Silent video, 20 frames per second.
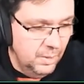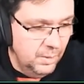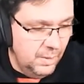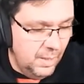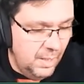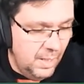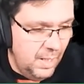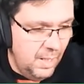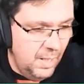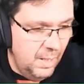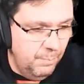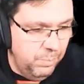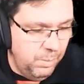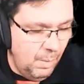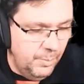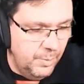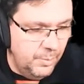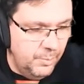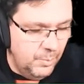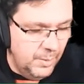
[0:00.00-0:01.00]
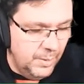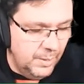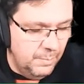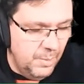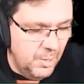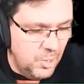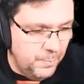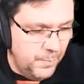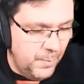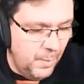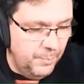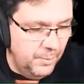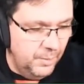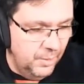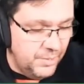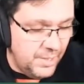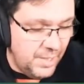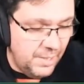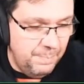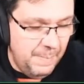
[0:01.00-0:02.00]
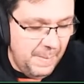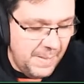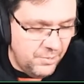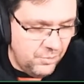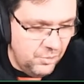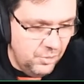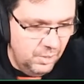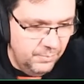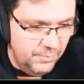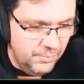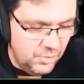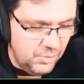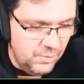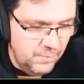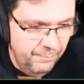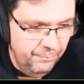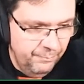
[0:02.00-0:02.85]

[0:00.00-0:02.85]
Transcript: Um, probably one of the most popular deathmatch servers.